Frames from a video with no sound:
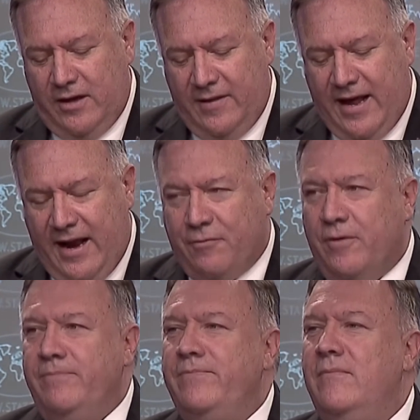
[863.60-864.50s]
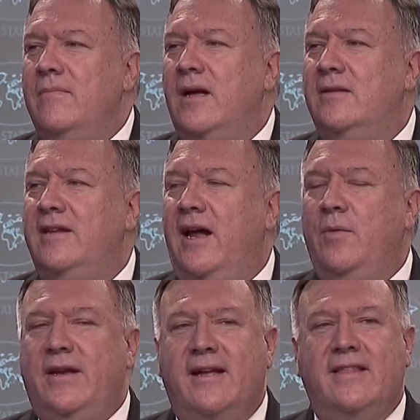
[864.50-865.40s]
that effort. Today
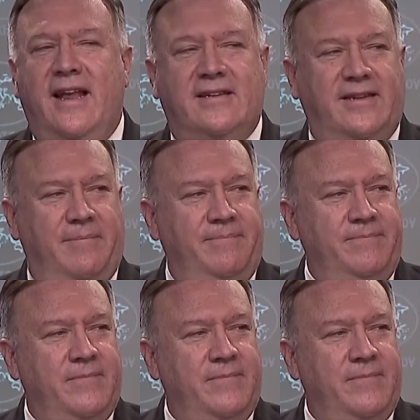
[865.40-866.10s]
we take the next step